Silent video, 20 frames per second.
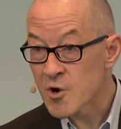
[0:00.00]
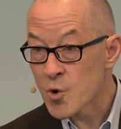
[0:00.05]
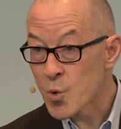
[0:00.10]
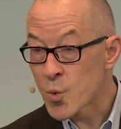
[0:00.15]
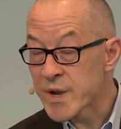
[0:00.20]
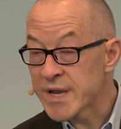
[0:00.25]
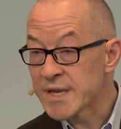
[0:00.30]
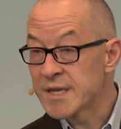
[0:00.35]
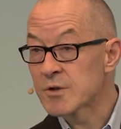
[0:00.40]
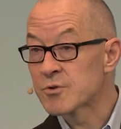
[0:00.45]

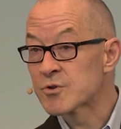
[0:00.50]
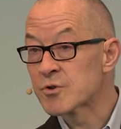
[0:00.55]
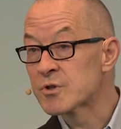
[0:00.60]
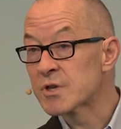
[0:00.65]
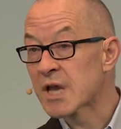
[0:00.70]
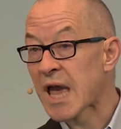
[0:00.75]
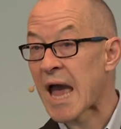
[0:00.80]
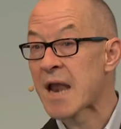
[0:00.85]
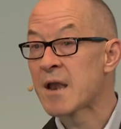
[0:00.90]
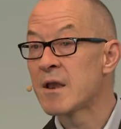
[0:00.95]
We
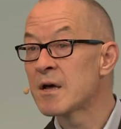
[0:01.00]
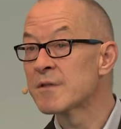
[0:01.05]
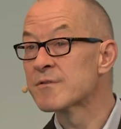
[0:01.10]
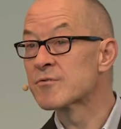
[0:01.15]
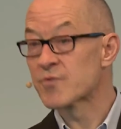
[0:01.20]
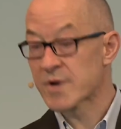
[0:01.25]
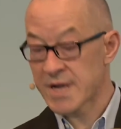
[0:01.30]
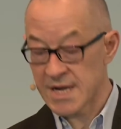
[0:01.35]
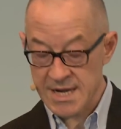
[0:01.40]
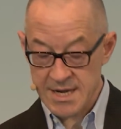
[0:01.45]
cannot
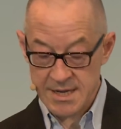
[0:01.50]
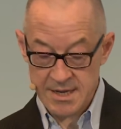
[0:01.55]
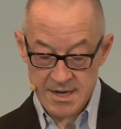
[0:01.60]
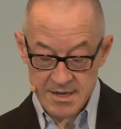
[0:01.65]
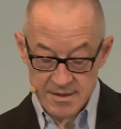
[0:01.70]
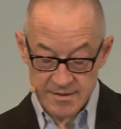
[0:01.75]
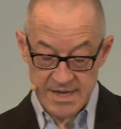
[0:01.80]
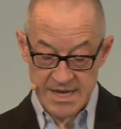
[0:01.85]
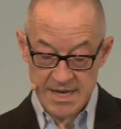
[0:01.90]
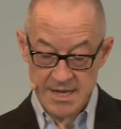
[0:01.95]
really
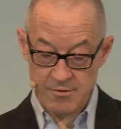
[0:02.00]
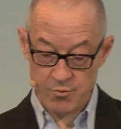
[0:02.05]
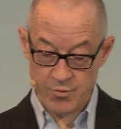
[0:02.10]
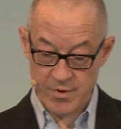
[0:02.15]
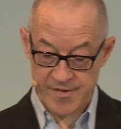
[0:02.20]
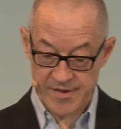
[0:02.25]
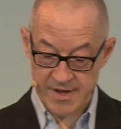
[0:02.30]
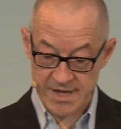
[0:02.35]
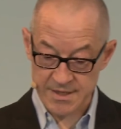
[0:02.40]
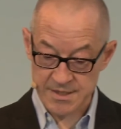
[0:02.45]
deal
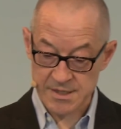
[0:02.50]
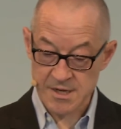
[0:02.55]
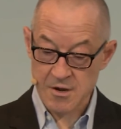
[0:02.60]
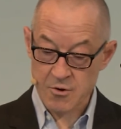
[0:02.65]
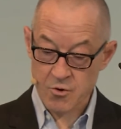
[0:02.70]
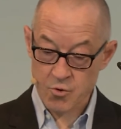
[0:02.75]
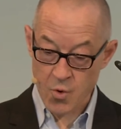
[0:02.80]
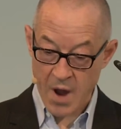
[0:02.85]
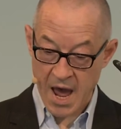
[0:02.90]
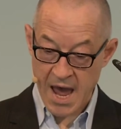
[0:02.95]
with it
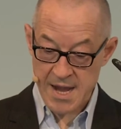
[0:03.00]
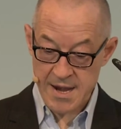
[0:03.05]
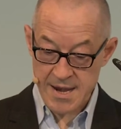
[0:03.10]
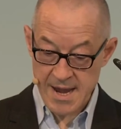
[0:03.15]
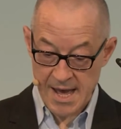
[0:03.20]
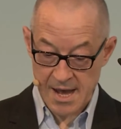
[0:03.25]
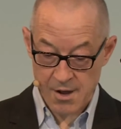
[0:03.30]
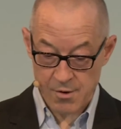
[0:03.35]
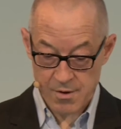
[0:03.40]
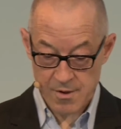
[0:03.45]
right
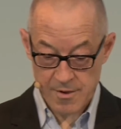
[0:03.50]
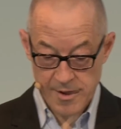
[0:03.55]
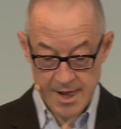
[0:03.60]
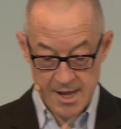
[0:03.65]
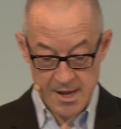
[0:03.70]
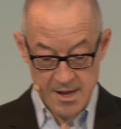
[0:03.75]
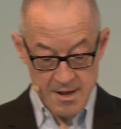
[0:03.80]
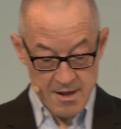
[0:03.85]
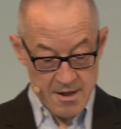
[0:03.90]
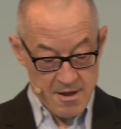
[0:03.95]
now.
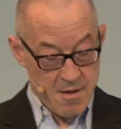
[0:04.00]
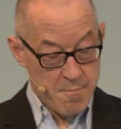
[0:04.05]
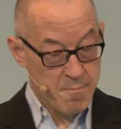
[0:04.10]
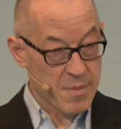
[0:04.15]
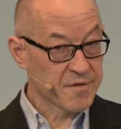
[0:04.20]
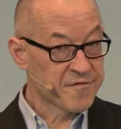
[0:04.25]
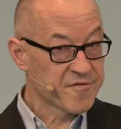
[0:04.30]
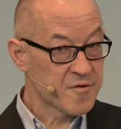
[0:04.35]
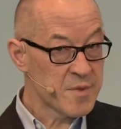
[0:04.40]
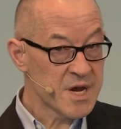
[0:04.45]

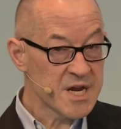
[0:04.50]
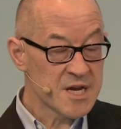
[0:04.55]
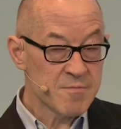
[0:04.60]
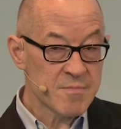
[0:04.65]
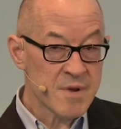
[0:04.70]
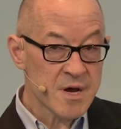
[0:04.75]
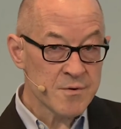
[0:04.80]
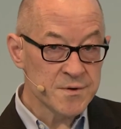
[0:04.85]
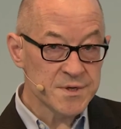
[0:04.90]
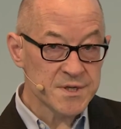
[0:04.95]
But for me, the
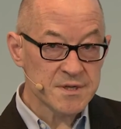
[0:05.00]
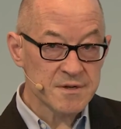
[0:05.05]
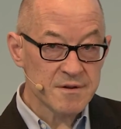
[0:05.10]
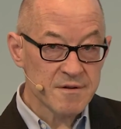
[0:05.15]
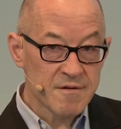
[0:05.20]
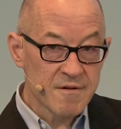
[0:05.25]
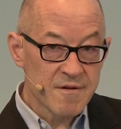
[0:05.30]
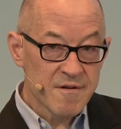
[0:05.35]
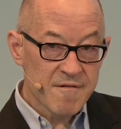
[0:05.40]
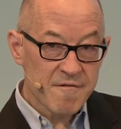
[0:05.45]
most
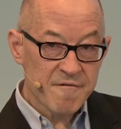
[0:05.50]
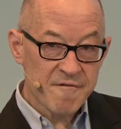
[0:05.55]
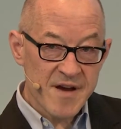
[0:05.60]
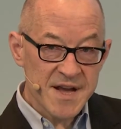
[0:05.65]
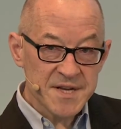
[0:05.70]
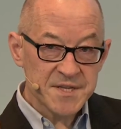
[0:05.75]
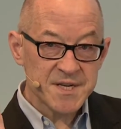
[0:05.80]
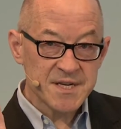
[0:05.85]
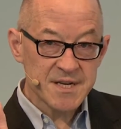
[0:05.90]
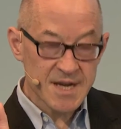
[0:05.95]

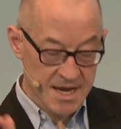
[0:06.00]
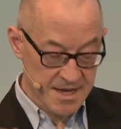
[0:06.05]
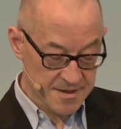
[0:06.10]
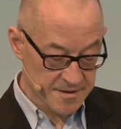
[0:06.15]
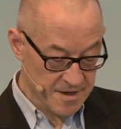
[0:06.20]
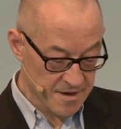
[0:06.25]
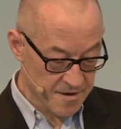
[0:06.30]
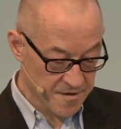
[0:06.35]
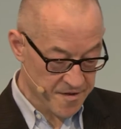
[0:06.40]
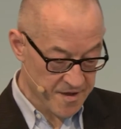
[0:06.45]

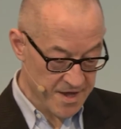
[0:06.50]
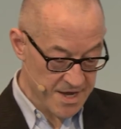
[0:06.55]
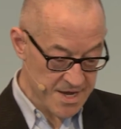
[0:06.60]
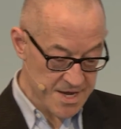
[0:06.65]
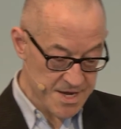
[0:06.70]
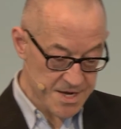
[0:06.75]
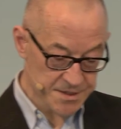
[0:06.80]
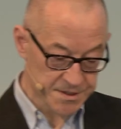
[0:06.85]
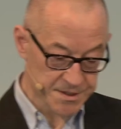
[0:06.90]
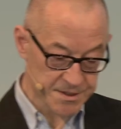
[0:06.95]
fascinating thing
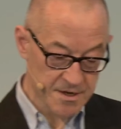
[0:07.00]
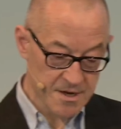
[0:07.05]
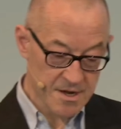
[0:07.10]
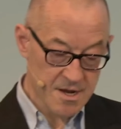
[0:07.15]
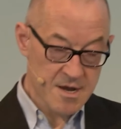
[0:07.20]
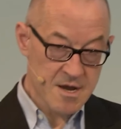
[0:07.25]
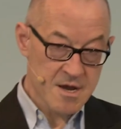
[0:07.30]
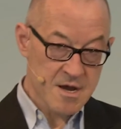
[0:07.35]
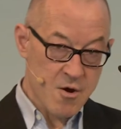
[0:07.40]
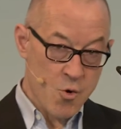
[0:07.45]
is,
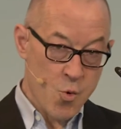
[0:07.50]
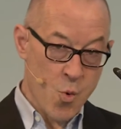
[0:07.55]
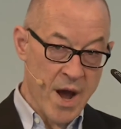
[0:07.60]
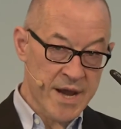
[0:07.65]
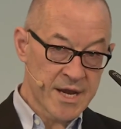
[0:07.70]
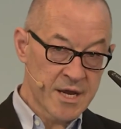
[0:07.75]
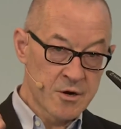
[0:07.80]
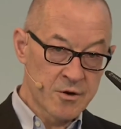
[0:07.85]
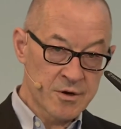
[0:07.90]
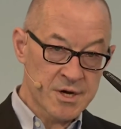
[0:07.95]

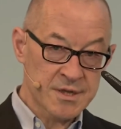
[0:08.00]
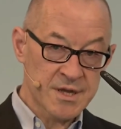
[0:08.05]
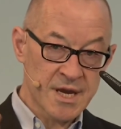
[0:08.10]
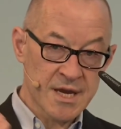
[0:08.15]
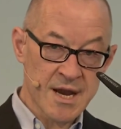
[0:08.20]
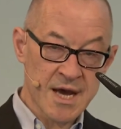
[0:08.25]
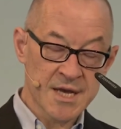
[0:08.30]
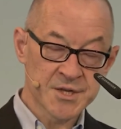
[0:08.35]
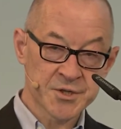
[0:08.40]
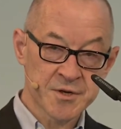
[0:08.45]
when you look at the
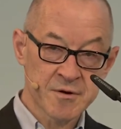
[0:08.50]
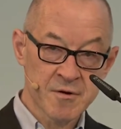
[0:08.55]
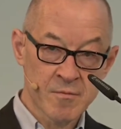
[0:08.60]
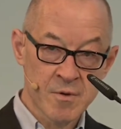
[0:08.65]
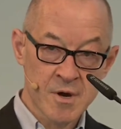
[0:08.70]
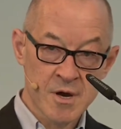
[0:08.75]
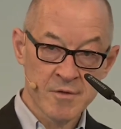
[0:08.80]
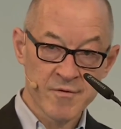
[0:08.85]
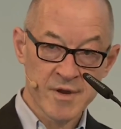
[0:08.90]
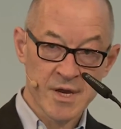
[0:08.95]
industrial
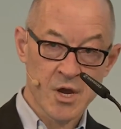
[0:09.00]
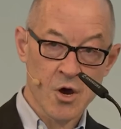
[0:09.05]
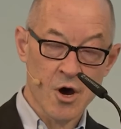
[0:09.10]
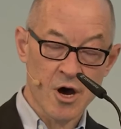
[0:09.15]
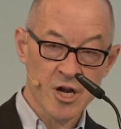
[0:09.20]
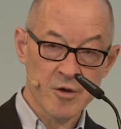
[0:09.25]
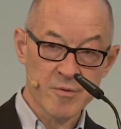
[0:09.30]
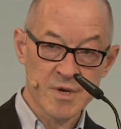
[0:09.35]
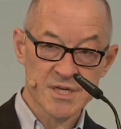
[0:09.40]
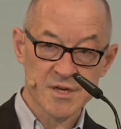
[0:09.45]
world, the
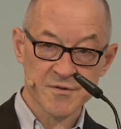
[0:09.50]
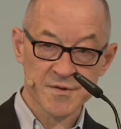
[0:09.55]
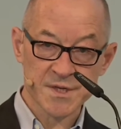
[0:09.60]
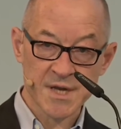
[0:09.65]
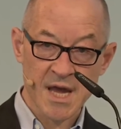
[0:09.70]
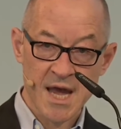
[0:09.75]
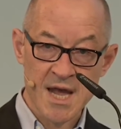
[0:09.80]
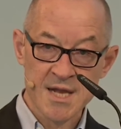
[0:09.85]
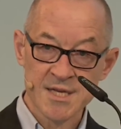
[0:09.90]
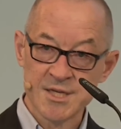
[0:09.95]
economies of
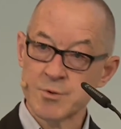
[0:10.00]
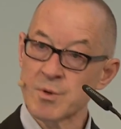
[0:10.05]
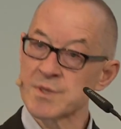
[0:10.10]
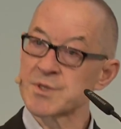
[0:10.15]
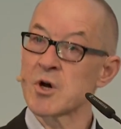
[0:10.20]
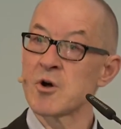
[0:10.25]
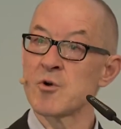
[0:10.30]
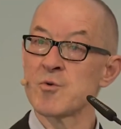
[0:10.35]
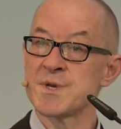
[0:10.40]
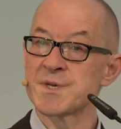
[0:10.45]
scales, it
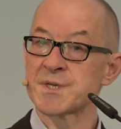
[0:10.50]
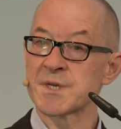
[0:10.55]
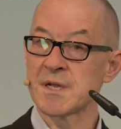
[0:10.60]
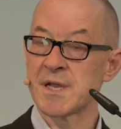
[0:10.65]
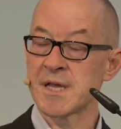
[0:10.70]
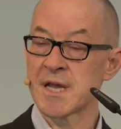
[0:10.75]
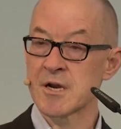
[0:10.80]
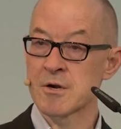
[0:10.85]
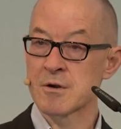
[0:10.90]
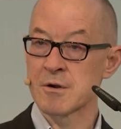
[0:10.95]
was always
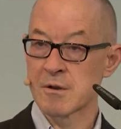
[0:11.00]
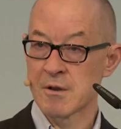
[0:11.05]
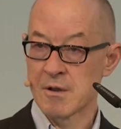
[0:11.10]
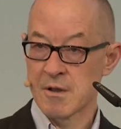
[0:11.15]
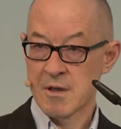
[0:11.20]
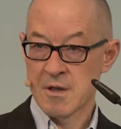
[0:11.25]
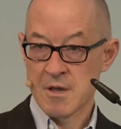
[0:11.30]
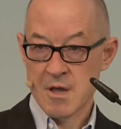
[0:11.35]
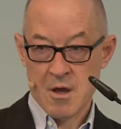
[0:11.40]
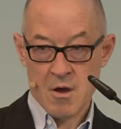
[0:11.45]
clear,
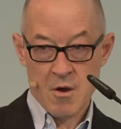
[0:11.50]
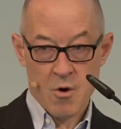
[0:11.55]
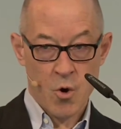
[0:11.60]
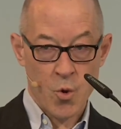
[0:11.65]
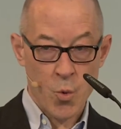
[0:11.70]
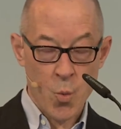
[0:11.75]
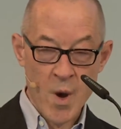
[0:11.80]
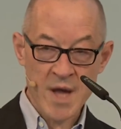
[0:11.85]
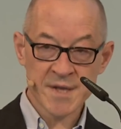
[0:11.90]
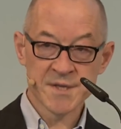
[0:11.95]

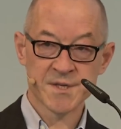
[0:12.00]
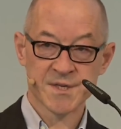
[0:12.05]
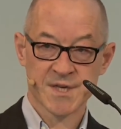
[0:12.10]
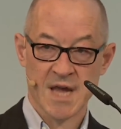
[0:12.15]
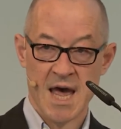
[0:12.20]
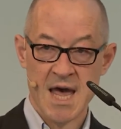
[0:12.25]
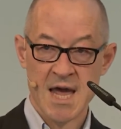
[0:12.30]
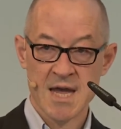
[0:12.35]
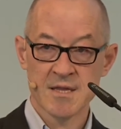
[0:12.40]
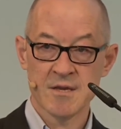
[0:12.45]
on one
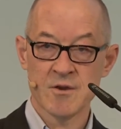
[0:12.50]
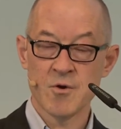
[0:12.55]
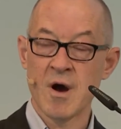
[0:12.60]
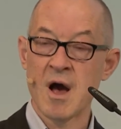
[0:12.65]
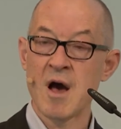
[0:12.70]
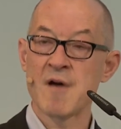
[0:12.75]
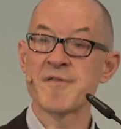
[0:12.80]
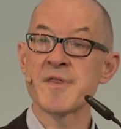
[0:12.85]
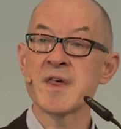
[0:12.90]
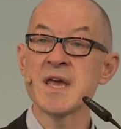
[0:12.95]
side, you
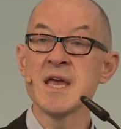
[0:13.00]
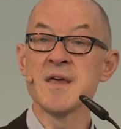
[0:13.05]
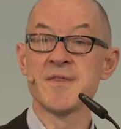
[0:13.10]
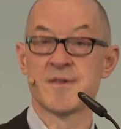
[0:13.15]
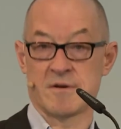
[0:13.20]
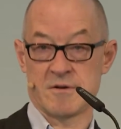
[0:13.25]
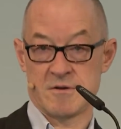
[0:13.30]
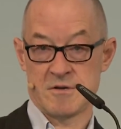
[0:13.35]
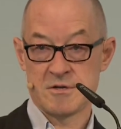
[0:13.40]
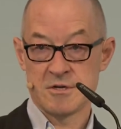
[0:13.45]
have
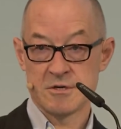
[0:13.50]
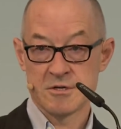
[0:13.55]
either